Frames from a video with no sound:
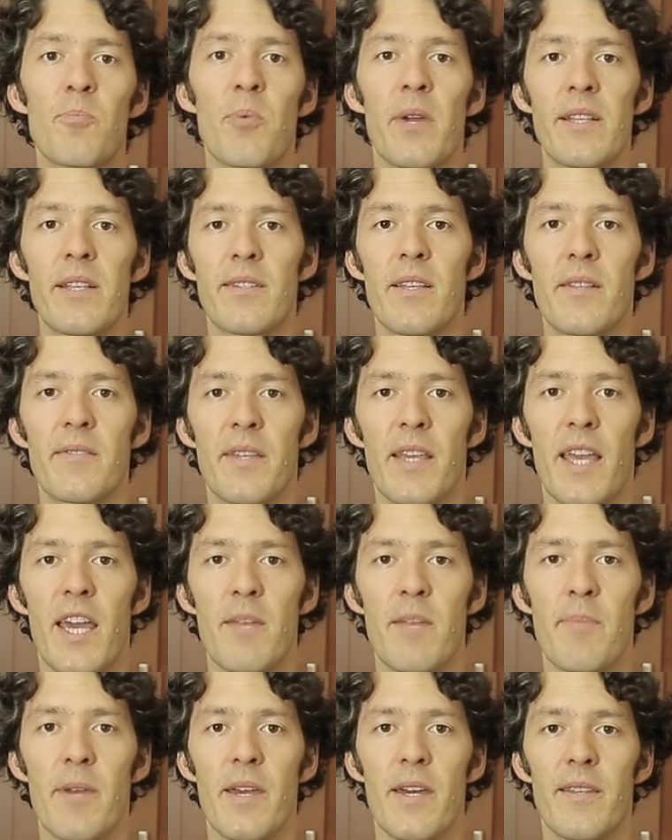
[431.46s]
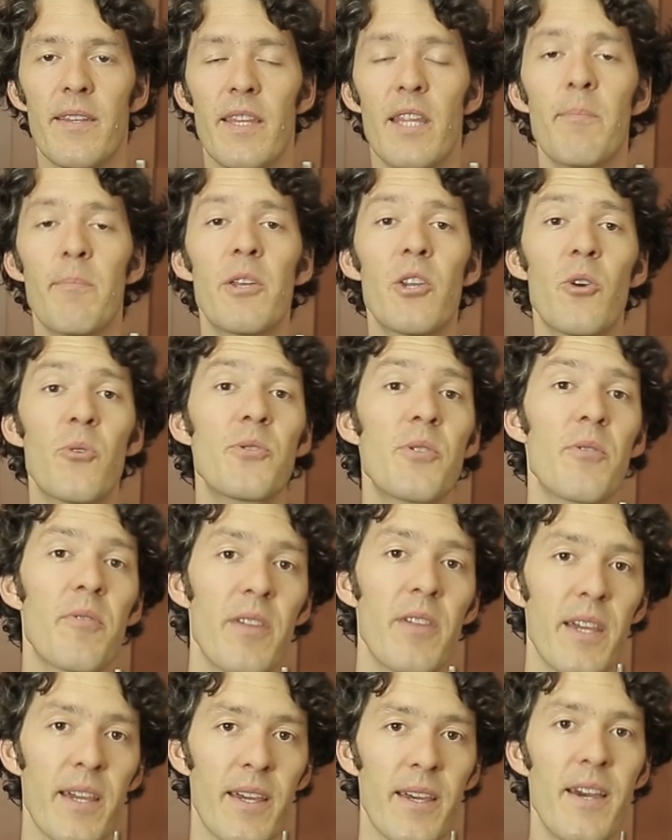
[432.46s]
Brain Sensing Headband. Let me know what you
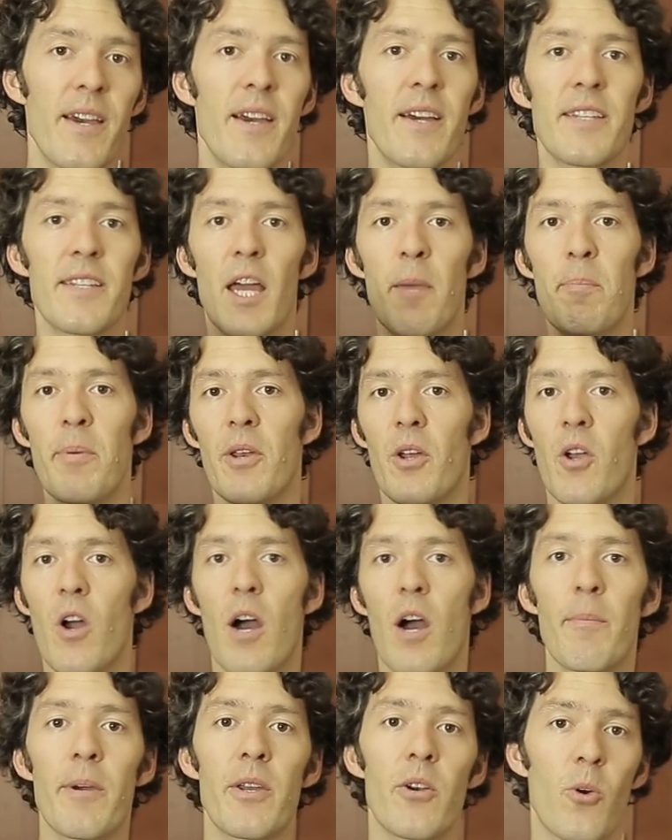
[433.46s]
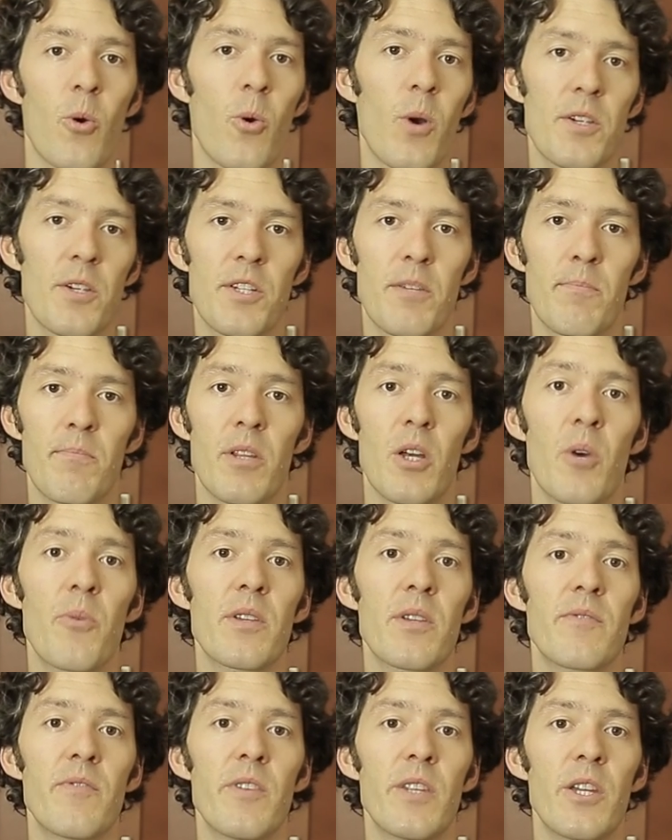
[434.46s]
think. Type in a comment or question below
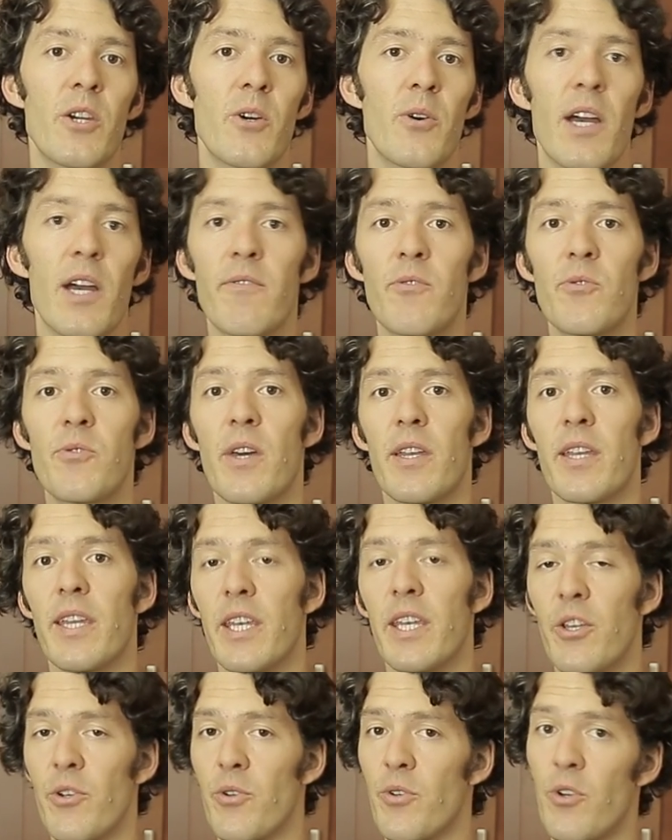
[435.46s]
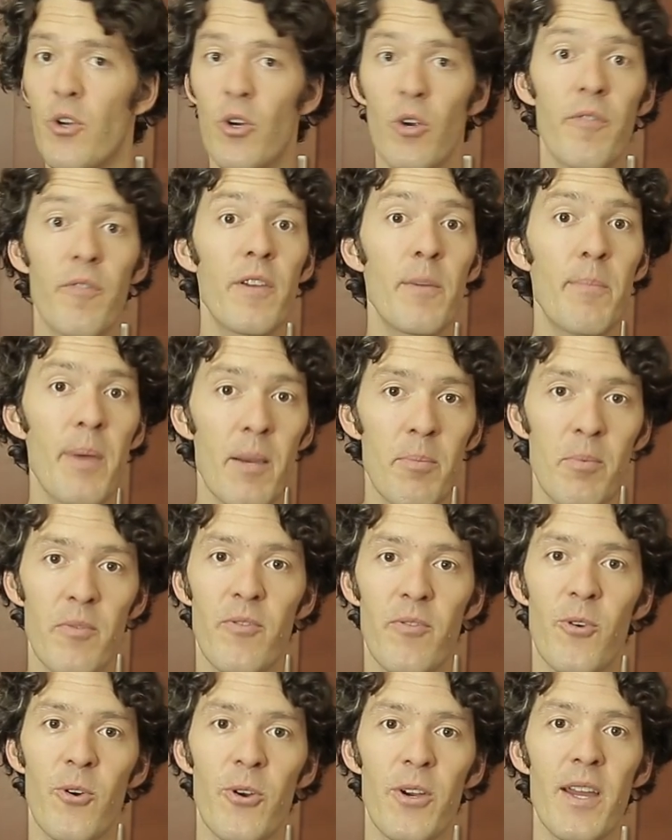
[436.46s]
this video. Have you done any neurofeedback
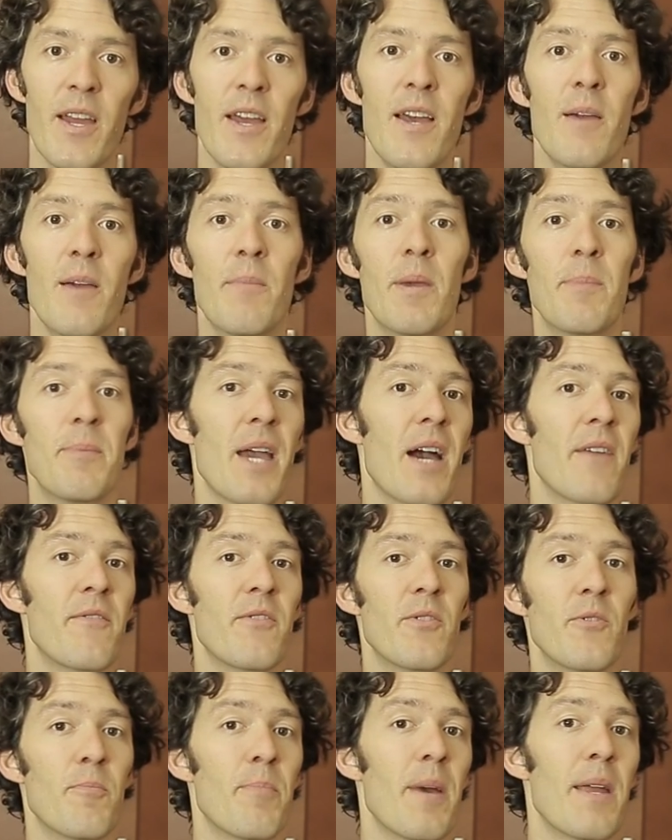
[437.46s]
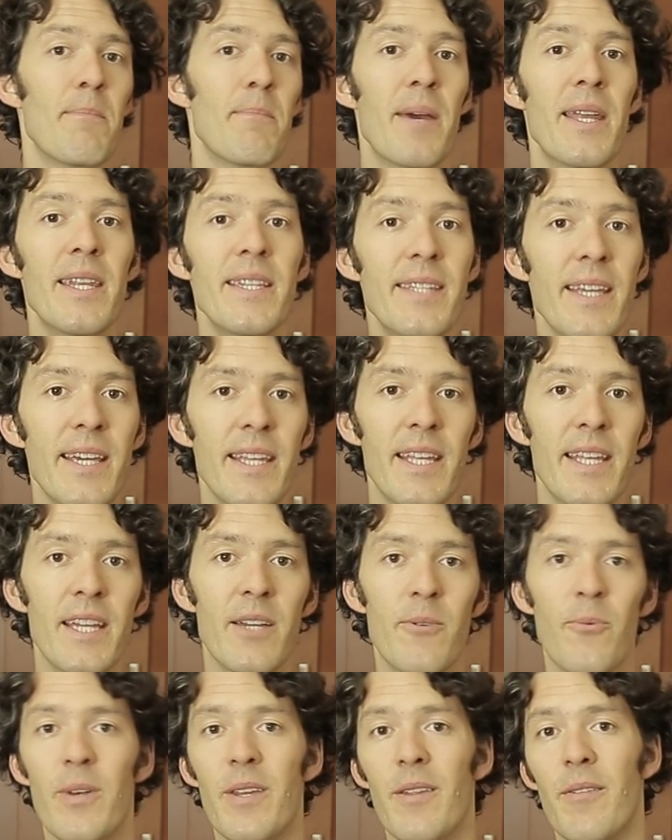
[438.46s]
before? Maybe have you been
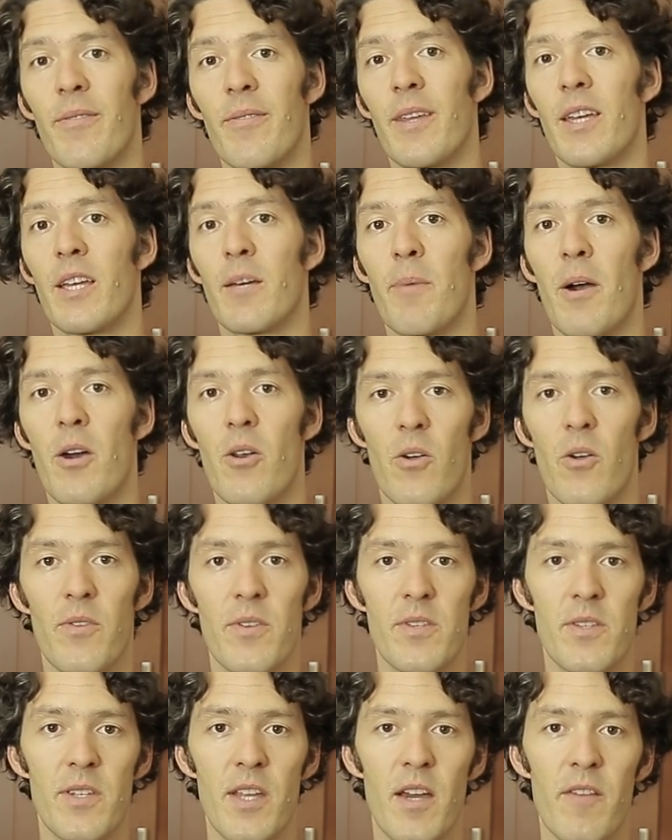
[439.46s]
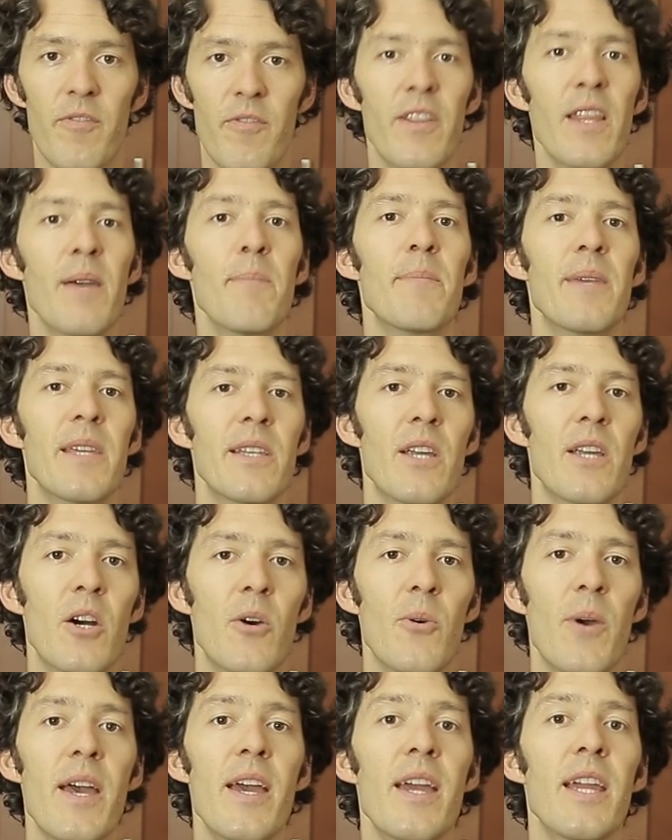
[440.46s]
meditating? What do you think about all this stuff? Let me
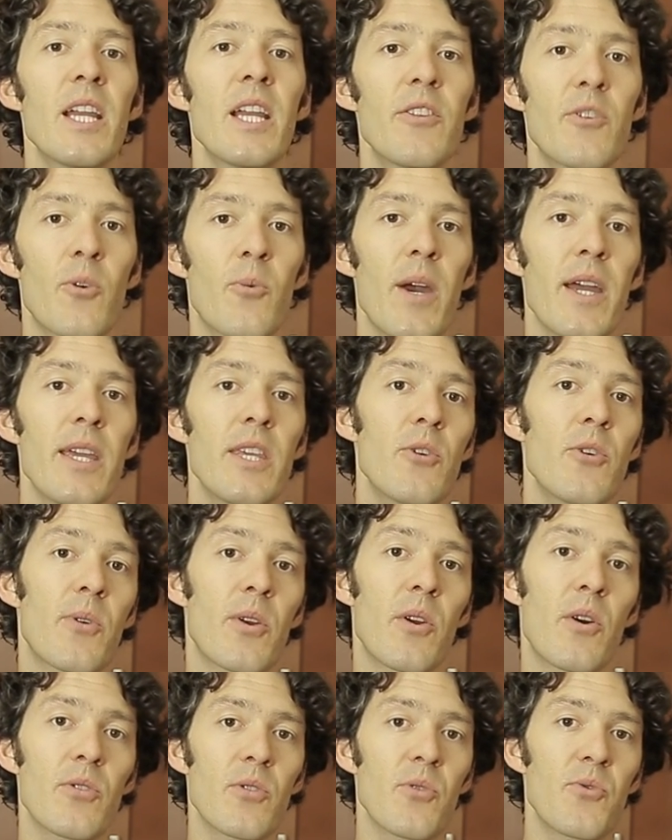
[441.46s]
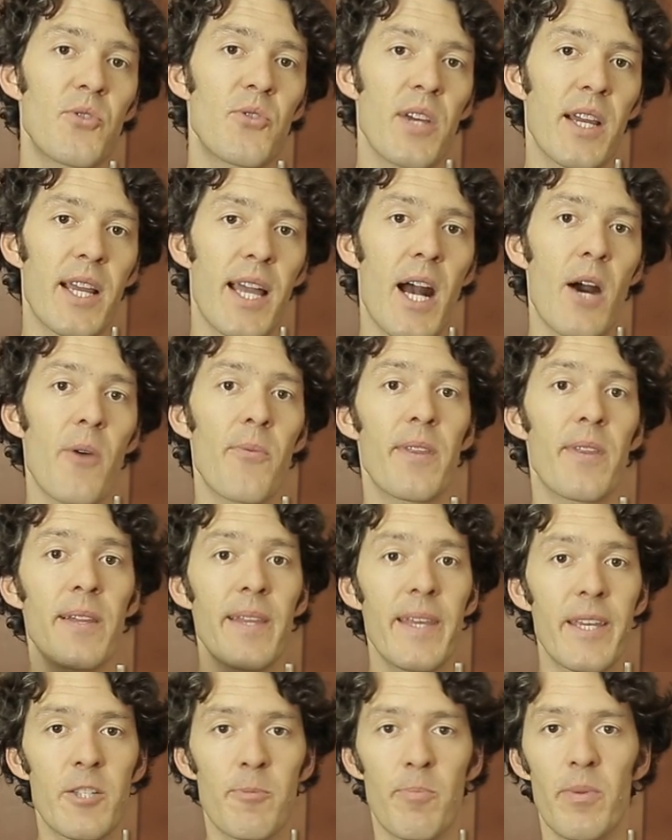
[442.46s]
know. Either way, you can also check out the
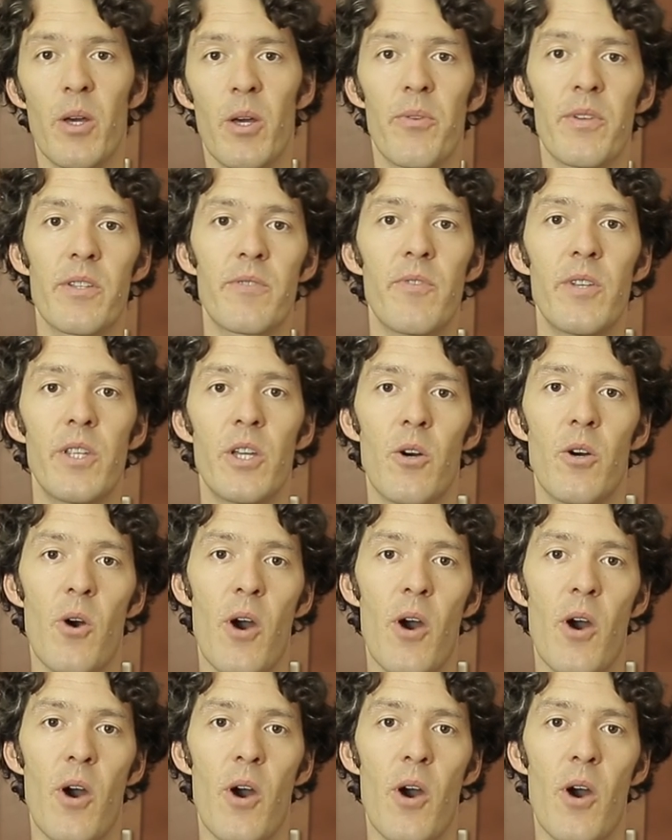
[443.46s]
links below this video.